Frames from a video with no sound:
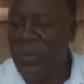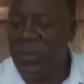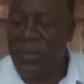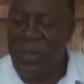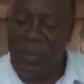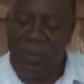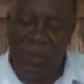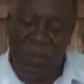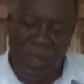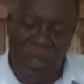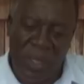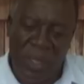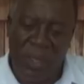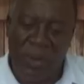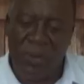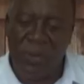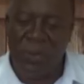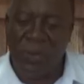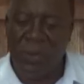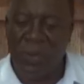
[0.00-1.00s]
He said,
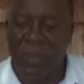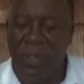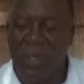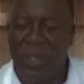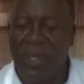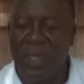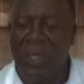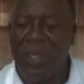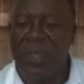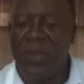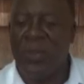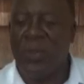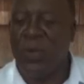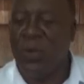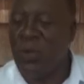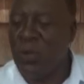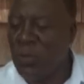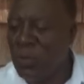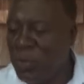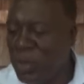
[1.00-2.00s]
man,
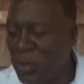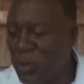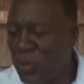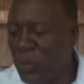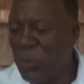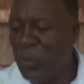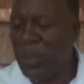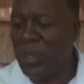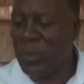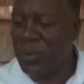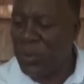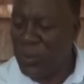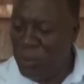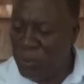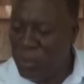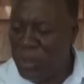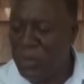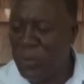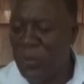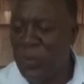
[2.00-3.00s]
don't be too quick,
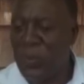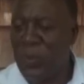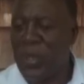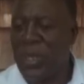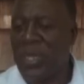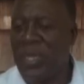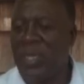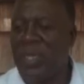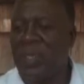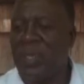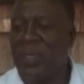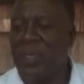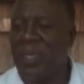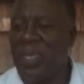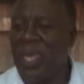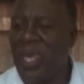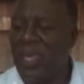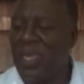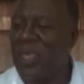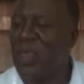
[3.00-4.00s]
don't be too quick.
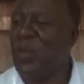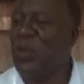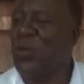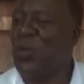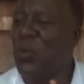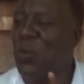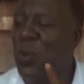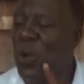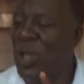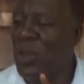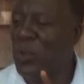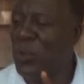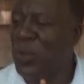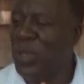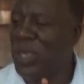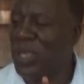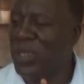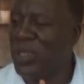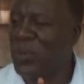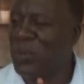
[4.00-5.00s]
I give you one
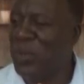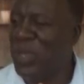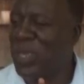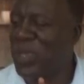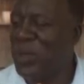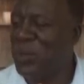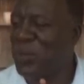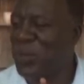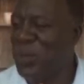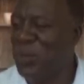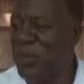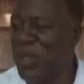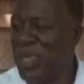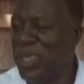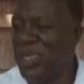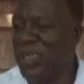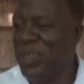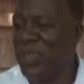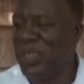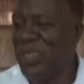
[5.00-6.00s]
week to make up your
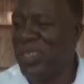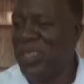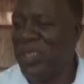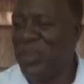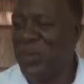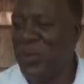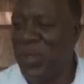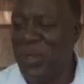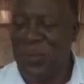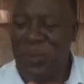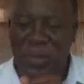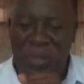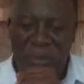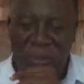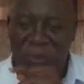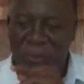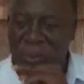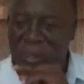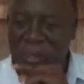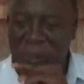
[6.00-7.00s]
mind. One
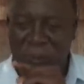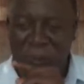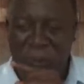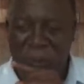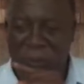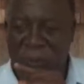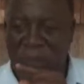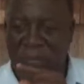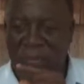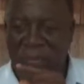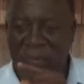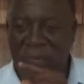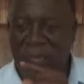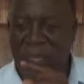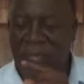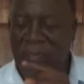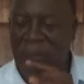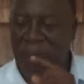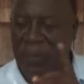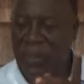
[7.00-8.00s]
week to make up your mind.
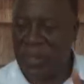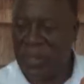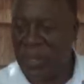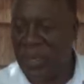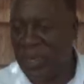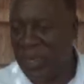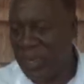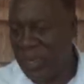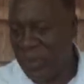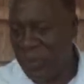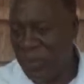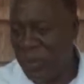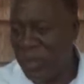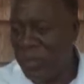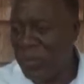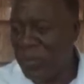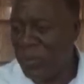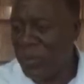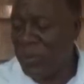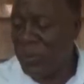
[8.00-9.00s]
That's when I said, I
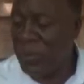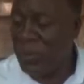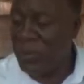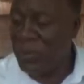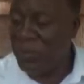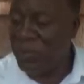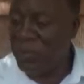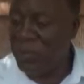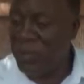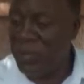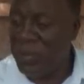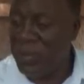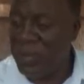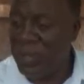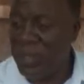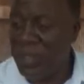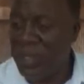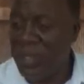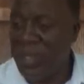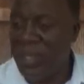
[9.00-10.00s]
want to go to
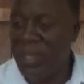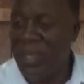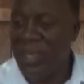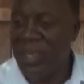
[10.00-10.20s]
university.